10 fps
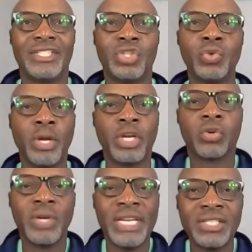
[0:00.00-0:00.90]
to
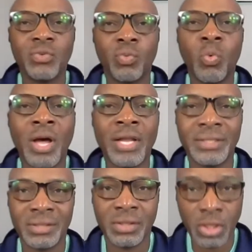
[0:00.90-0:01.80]
increase
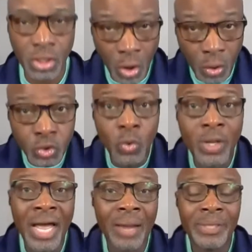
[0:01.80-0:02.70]
one's cultural
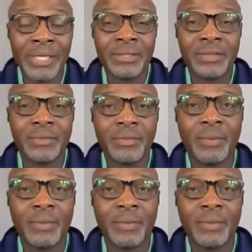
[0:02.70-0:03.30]
competence,